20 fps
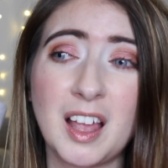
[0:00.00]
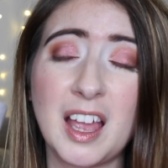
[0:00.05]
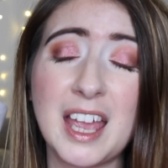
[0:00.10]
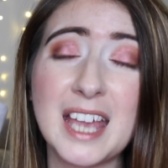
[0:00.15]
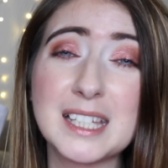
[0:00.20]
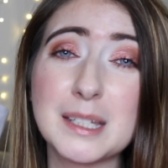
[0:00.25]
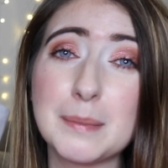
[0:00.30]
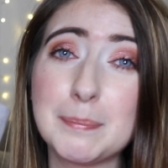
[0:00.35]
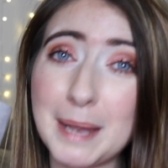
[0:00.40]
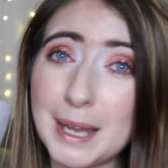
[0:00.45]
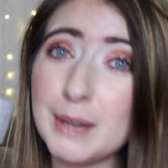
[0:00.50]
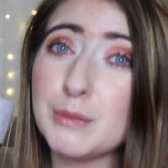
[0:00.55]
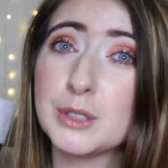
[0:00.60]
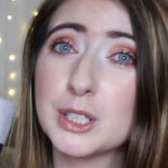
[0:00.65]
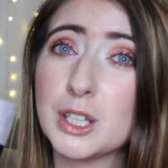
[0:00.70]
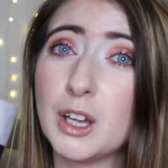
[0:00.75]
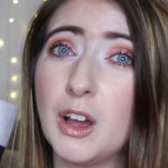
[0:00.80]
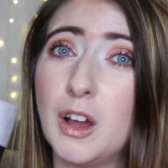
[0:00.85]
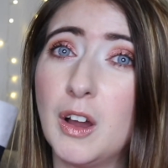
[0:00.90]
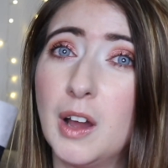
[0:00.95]
it's about
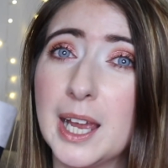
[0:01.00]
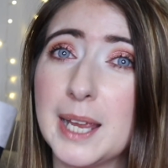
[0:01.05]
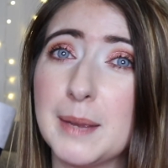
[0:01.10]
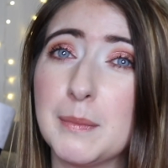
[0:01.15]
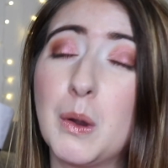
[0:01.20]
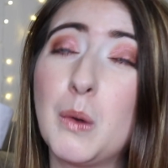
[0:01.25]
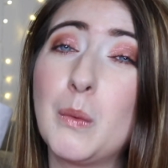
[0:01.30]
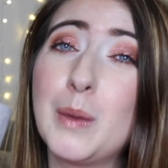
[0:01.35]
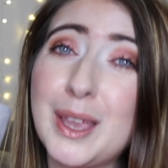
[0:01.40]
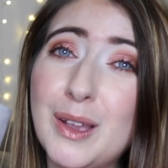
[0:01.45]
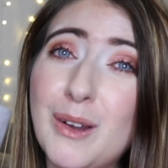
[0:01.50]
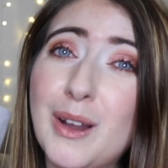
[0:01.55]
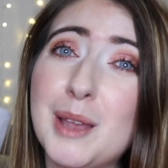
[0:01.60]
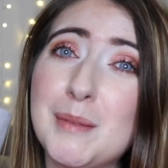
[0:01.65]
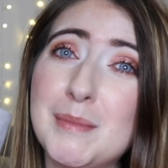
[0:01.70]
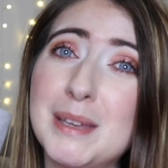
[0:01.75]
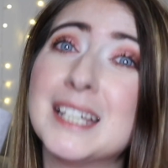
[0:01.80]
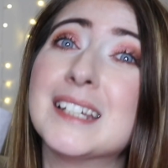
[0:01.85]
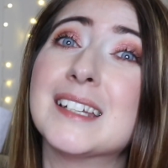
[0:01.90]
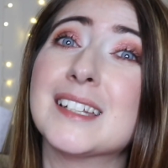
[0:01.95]
time we got
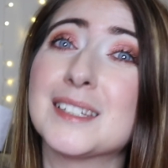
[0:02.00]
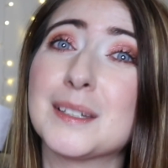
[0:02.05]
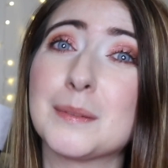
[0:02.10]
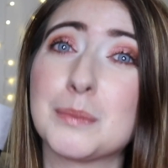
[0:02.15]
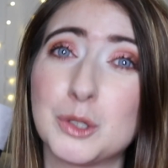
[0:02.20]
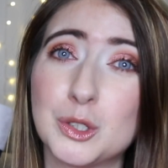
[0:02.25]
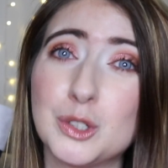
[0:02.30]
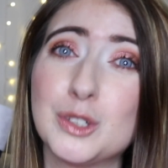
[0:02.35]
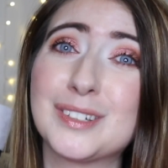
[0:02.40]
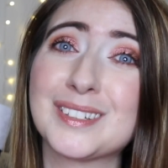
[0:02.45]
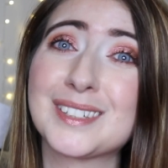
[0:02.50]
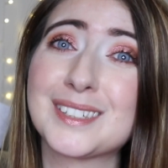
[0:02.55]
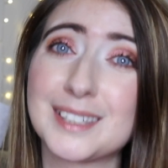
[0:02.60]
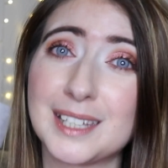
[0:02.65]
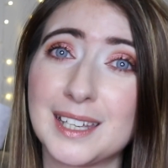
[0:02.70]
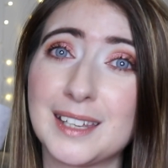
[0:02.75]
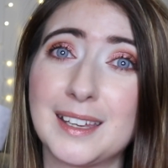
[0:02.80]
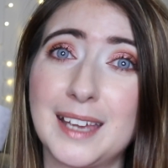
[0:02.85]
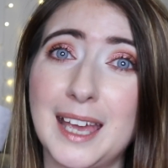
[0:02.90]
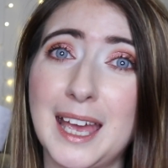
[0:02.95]
him into some good
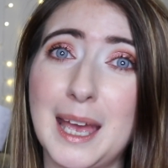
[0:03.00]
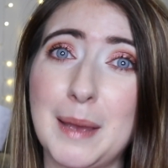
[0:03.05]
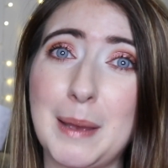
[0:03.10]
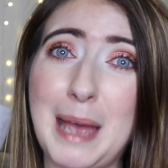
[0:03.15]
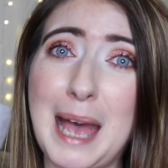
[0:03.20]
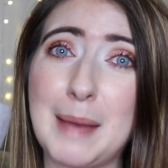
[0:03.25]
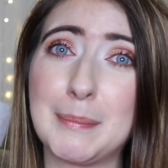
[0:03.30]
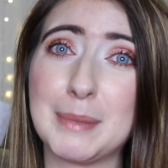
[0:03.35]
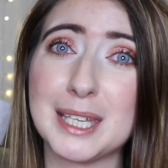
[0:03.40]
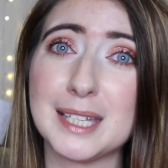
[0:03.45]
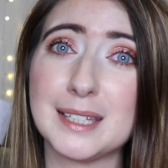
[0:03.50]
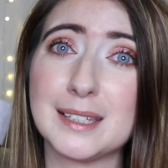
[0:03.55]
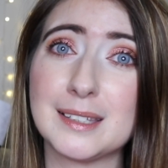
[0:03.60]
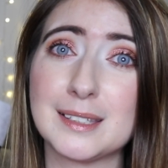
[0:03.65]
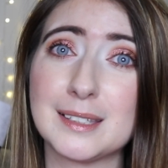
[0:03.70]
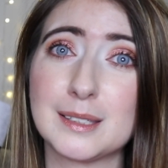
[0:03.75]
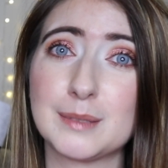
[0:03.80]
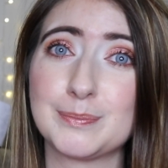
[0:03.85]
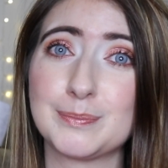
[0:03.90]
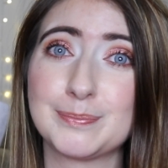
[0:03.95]
skincare
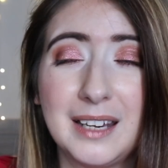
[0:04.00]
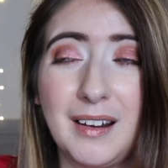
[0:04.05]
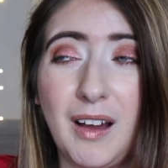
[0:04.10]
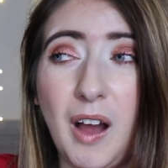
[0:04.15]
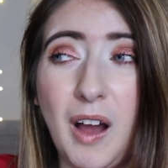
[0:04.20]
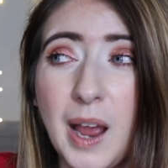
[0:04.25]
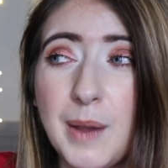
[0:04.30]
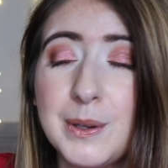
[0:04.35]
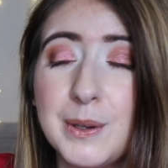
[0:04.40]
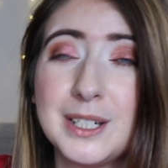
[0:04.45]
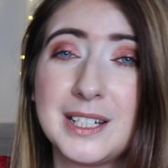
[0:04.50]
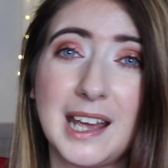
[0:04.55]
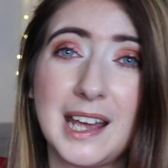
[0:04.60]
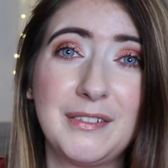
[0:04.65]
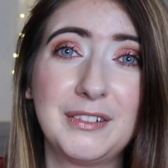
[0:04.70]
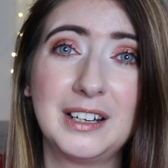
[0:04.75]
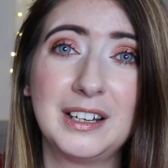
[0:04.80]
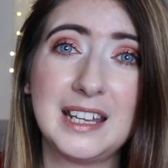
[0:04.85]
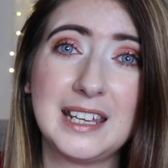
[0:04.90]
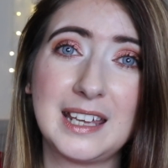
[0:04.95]
habits. I would
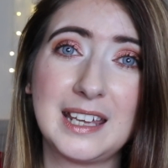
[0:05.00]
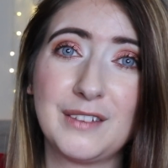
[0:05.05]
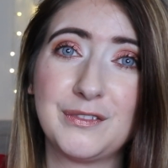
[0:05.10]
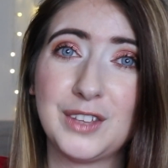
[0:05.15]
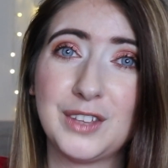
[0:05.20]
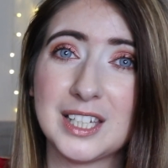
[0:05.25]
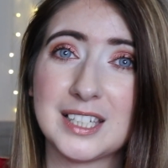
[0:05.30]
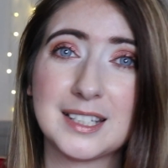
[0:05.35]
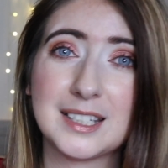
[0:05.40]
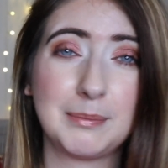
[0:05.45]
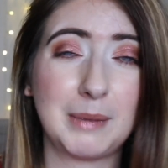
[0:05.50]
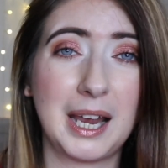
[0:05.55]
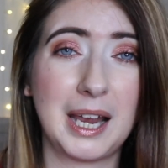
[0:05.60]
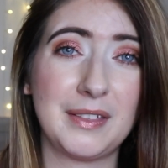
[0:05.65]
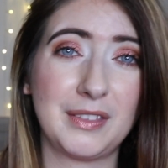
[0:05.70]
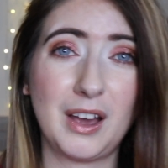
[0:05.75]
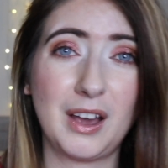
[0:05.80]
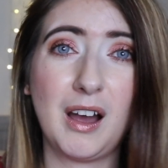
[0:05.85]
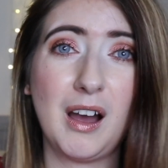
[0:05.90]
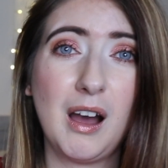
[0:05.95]
definitely give this to my
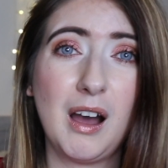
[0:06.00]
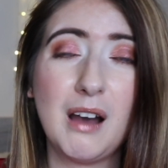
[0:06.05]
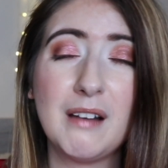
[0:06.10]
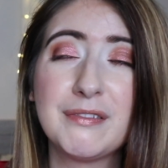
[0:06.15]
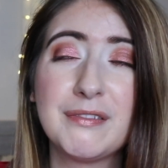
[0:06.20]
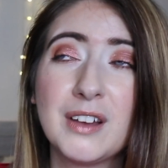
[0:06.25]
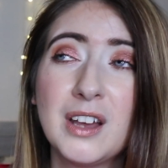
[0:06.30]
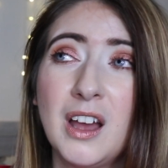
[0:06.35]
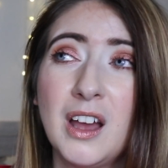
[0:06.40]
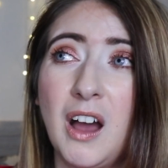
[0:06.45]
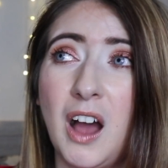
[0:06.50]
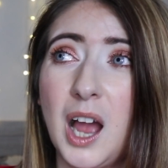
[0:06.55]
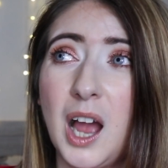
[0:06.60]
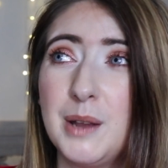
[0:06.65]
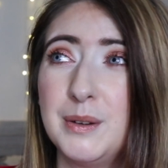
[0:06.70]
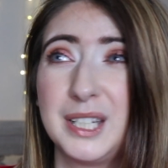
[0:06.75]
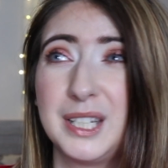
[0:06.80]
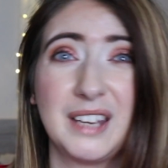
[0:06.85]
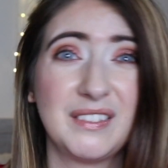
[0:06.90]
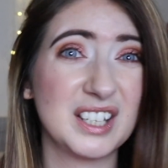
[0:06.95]
other half. I
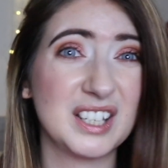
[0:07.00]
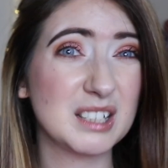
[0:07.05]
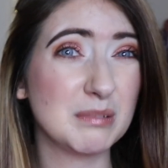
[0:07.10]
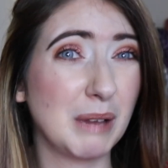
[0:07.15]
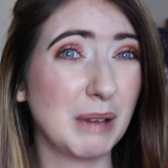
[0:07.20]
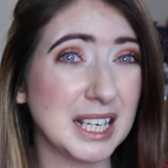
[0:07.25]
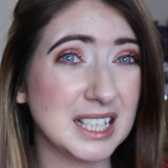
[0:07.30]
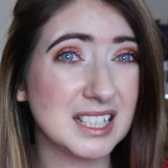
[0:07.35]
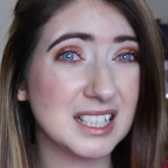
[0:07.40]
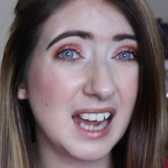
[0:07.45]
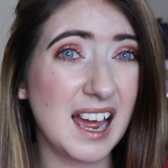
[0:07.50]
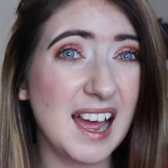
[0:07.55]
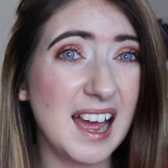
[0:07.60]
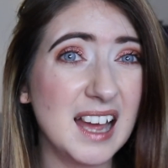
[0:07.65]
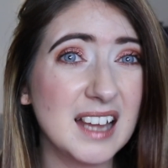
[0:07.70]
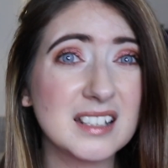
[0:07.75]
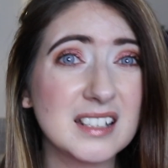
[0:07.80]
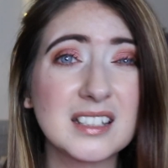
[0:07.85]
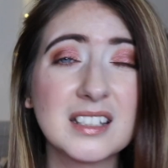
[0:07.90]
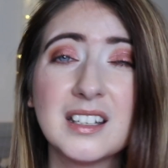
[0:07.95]
would give it to my
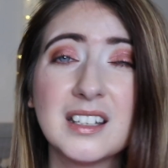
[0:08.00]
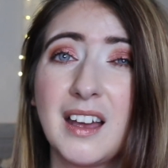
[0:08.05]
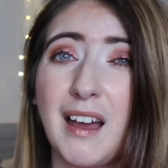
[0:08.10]
dad.